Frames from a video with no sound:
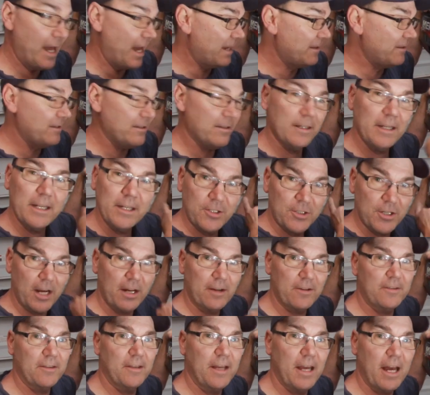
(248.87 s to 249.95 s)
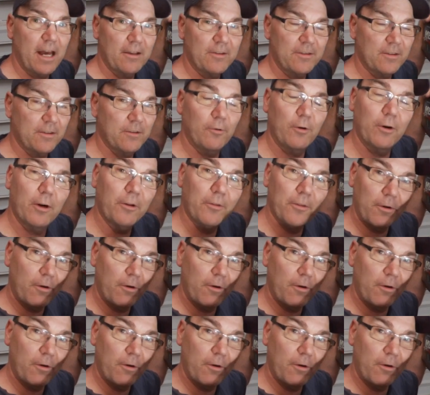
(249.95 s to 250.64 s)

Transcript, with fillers: and ejects the gas and the oil.